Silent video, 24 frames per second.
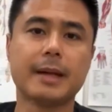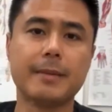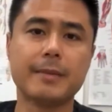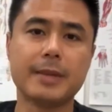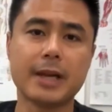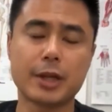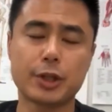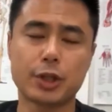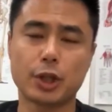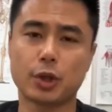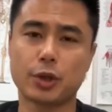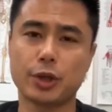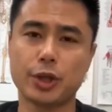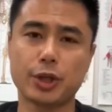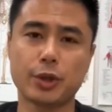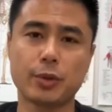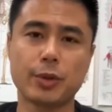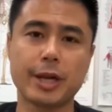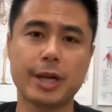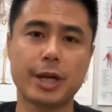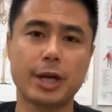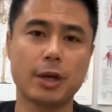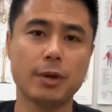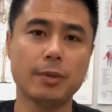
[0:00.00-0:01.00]
I'm Dr. Chris
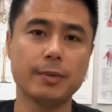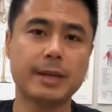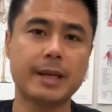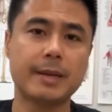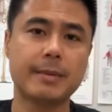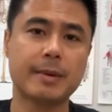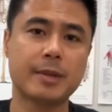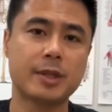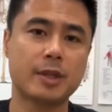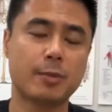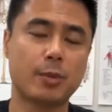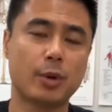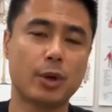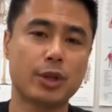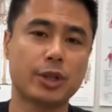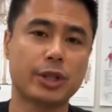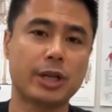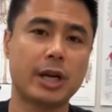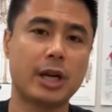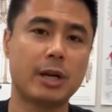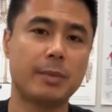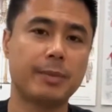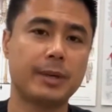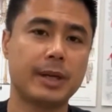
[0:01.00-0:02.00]
Cueto, and I'm a sports
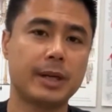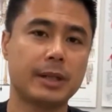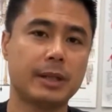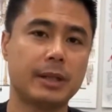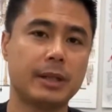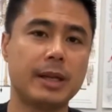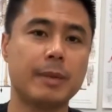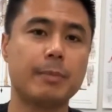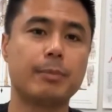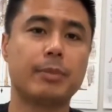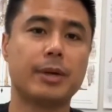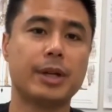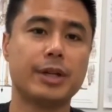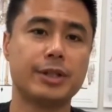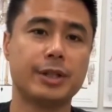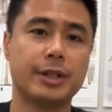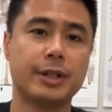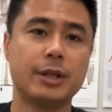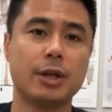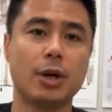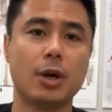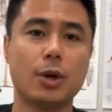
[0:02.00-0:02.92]
chiropractor and president,